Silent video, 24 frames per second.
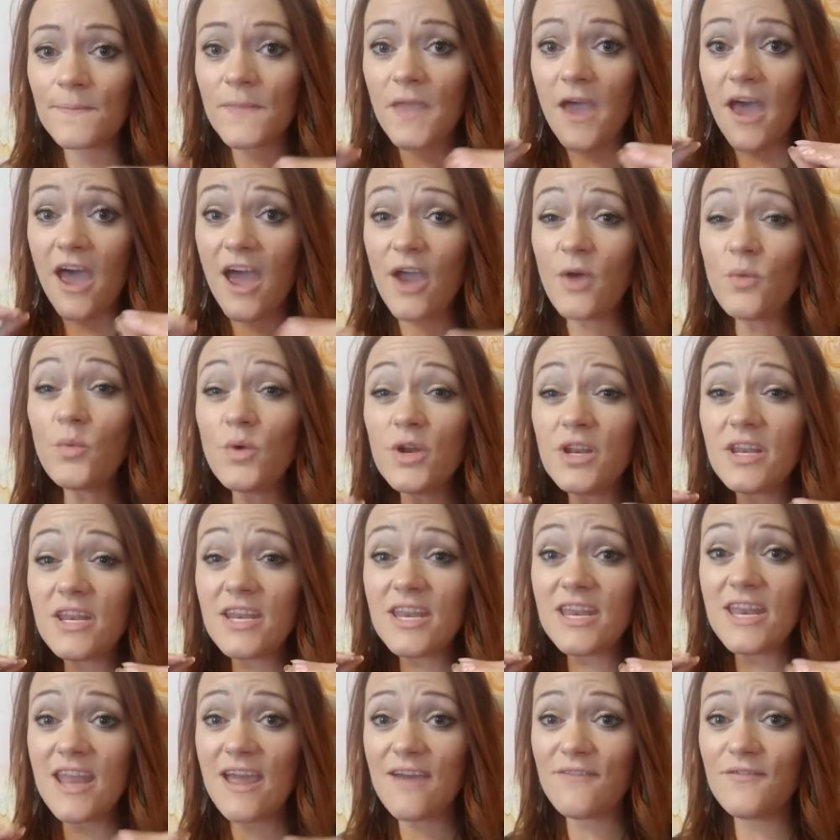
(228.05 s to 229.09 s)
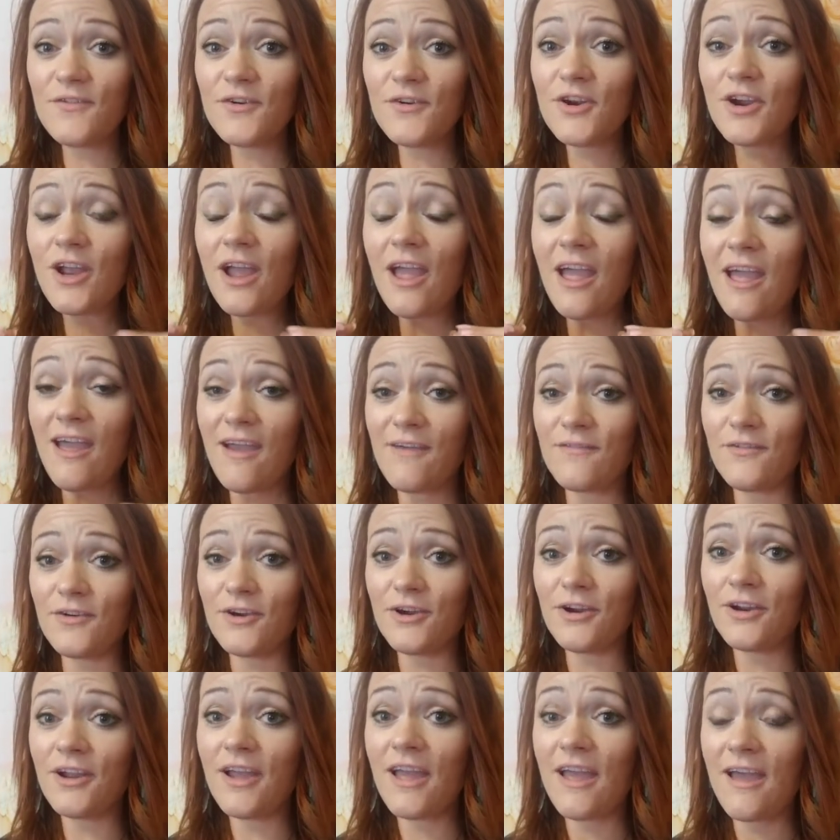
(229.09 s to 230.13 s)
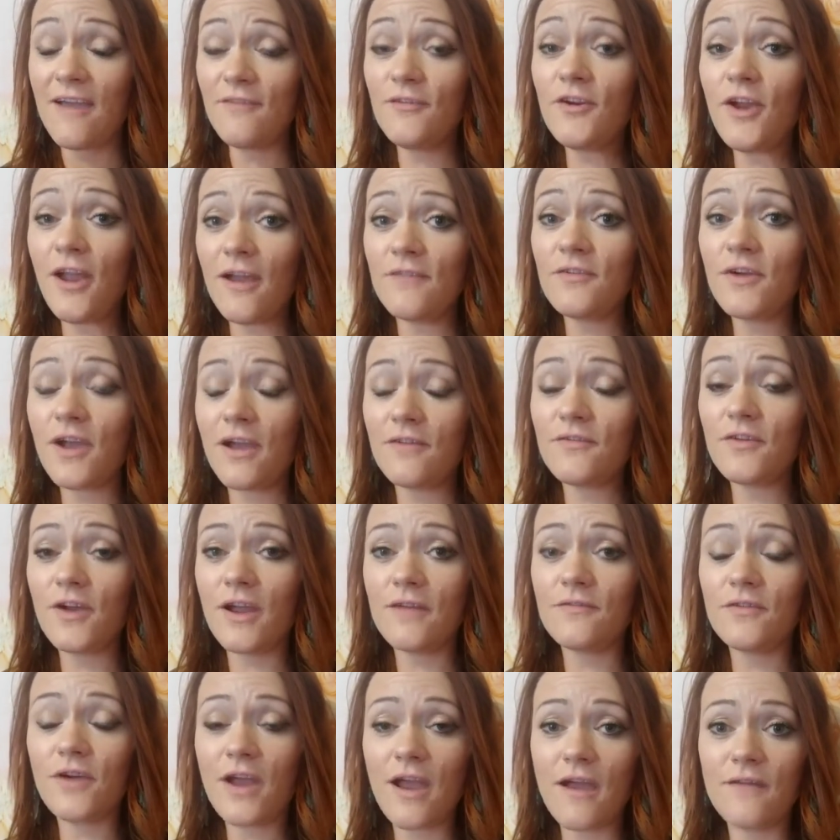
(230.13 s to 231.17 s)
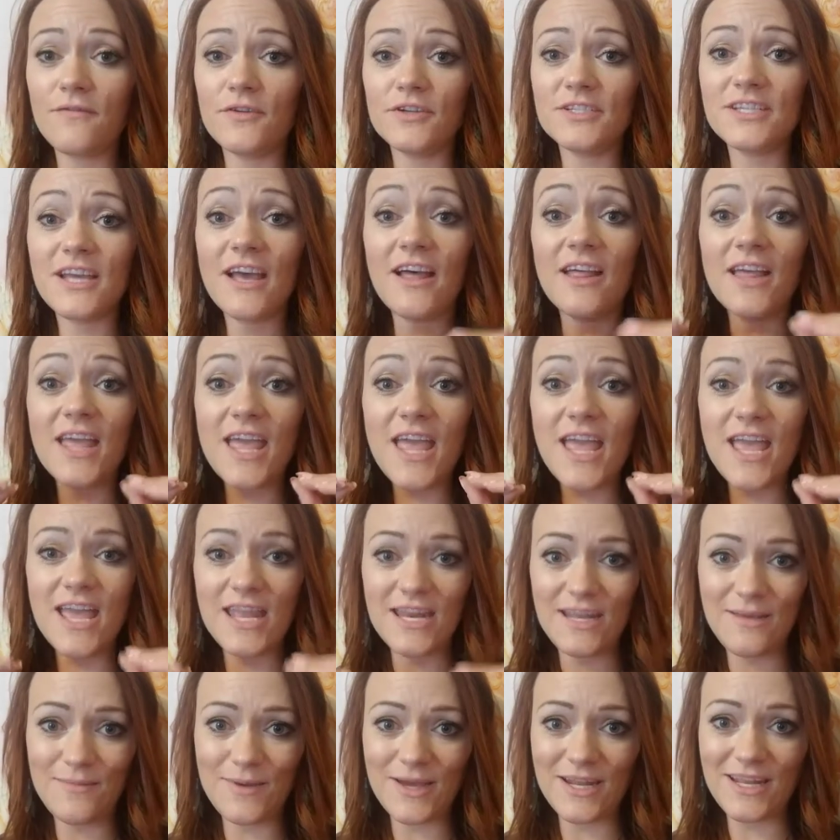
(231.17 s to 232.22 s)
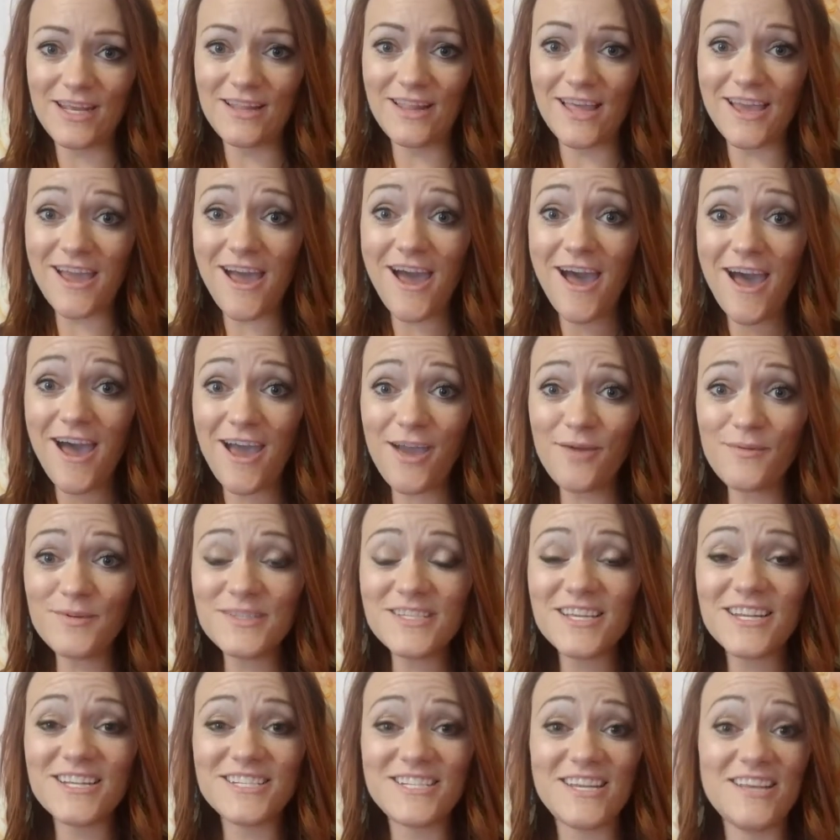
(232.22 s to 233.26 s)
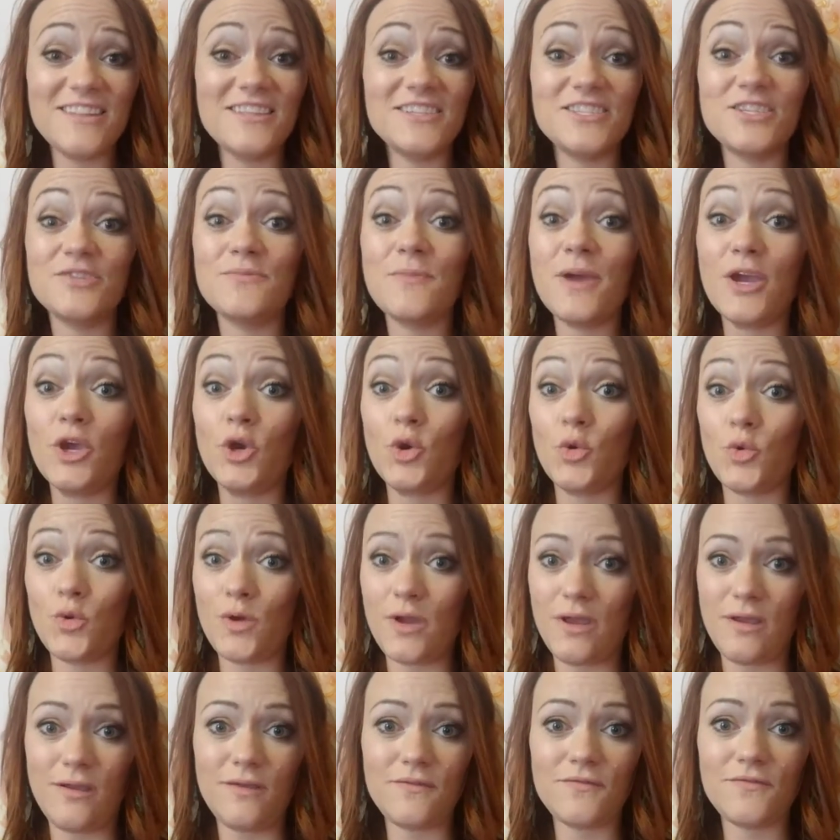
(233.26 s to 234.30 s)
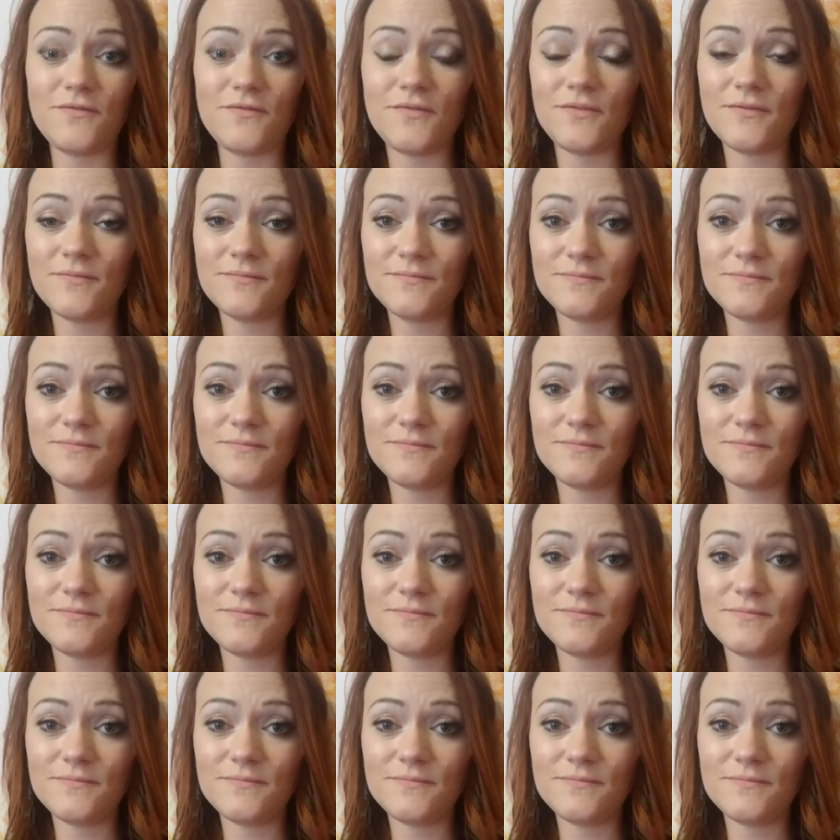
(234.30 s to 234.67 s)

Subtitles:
I would never, ever, ever, ever, ever, ever, ever tell anybody. Like, I was going to take this to my grave.